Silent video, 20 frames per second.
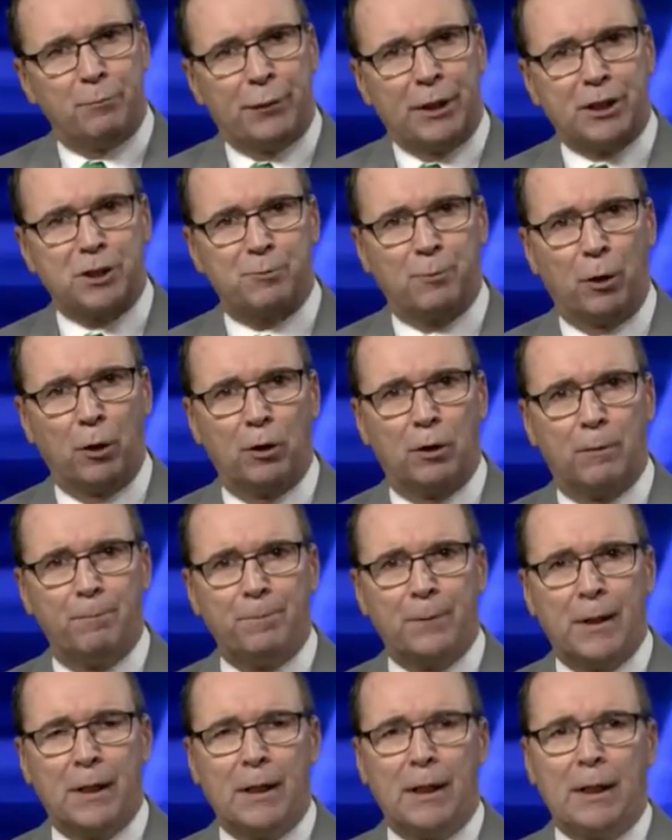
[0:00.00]
Pittsburgh.
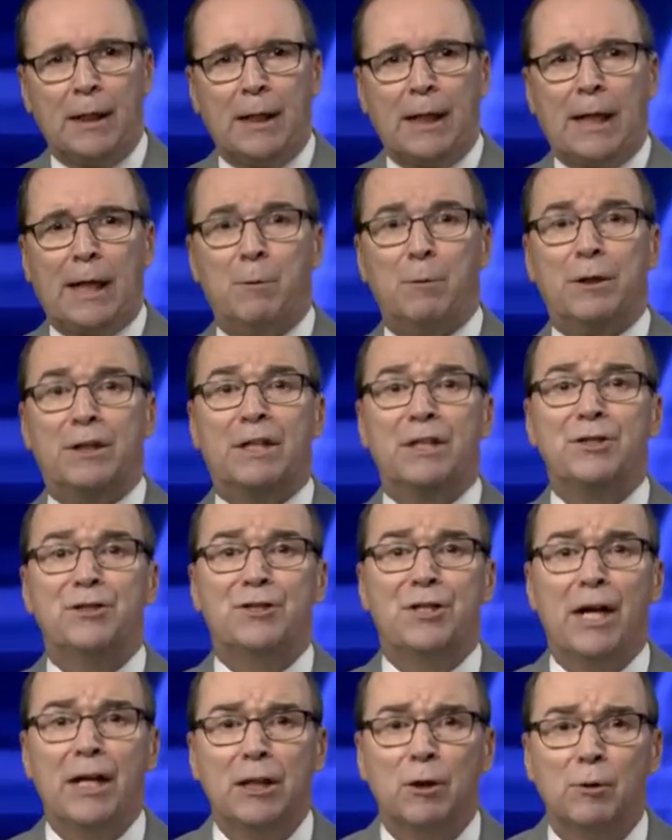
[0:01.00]
He would
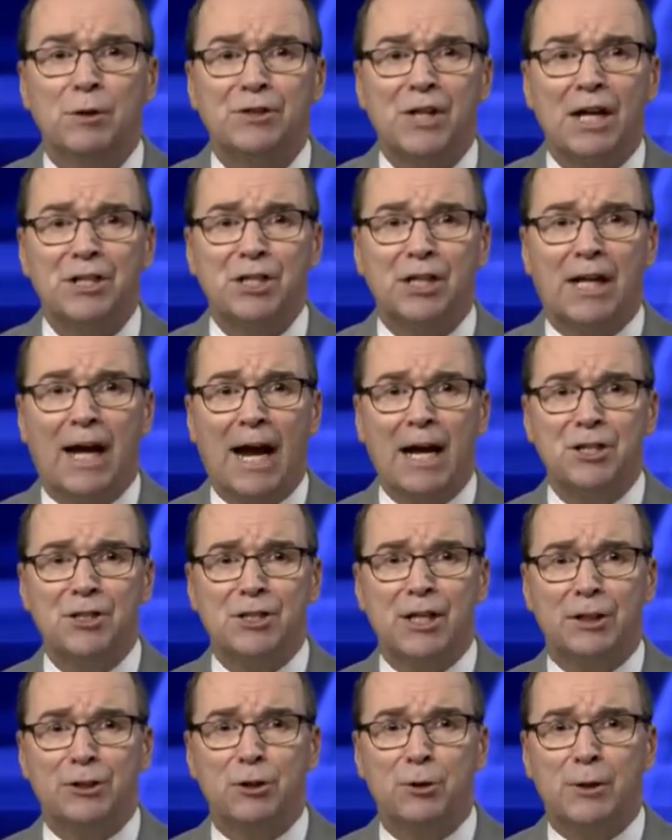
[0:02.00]
continue his
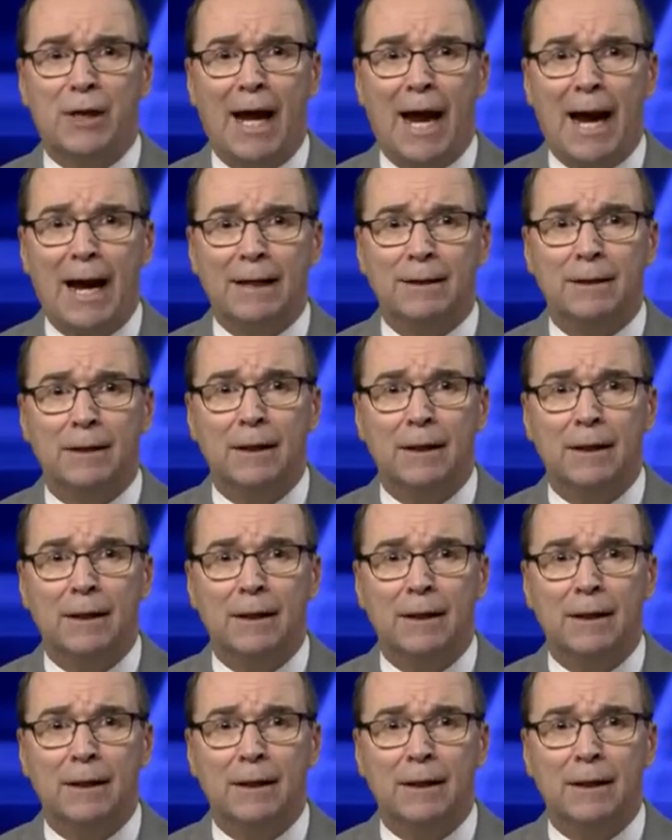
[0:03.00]
education at Duquesne,